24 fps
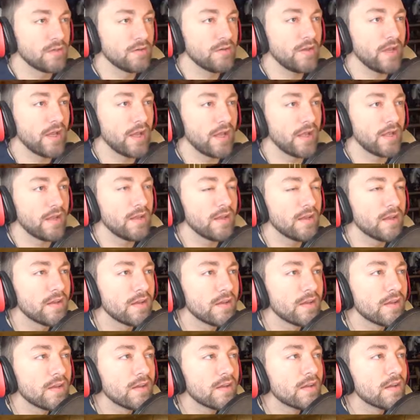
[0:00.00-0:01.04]
Okay.
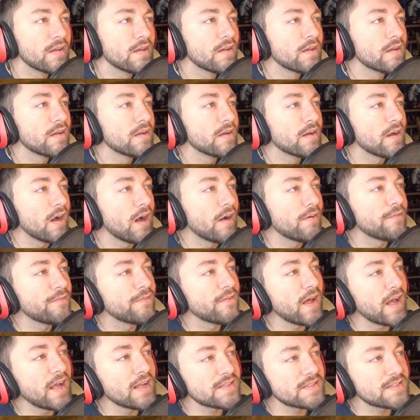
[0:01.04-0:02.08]
A
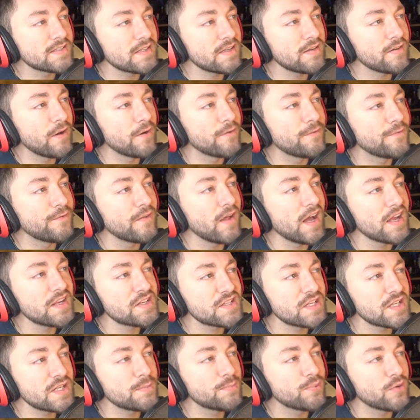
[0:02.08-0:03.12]

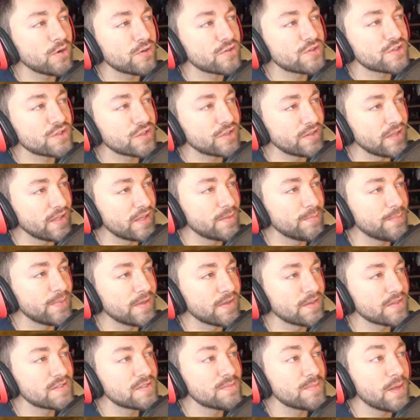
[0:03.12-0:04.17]
flashy brochure that
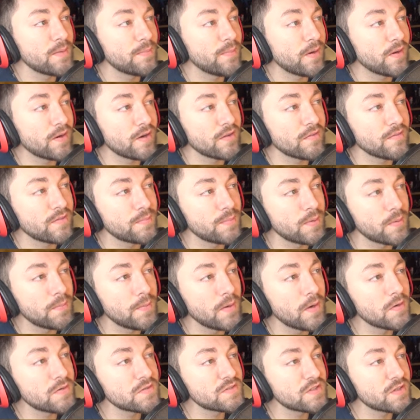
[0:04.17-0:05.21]
appears to be a part of the
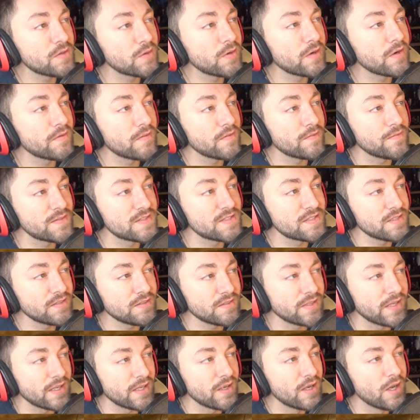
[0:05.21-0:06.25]
proposed tour of the
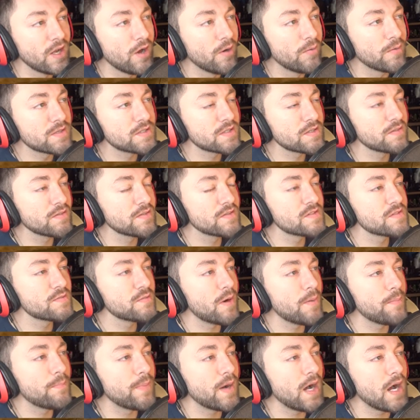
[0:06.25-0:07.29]
facility, which includes
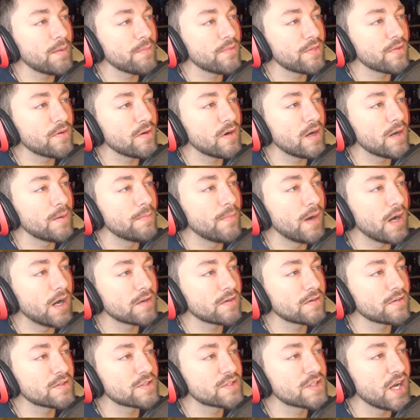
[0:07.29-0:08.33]
what Bob thought a
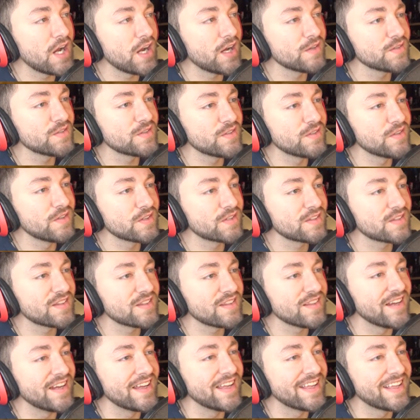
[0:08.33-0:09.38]
modern child looked
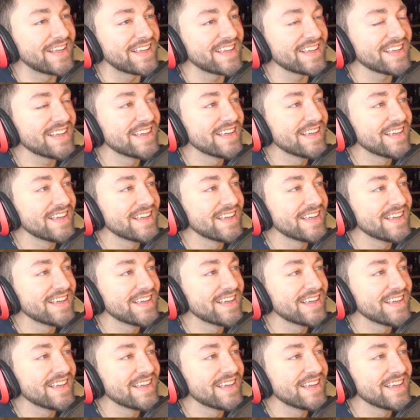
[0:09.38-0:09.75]
like.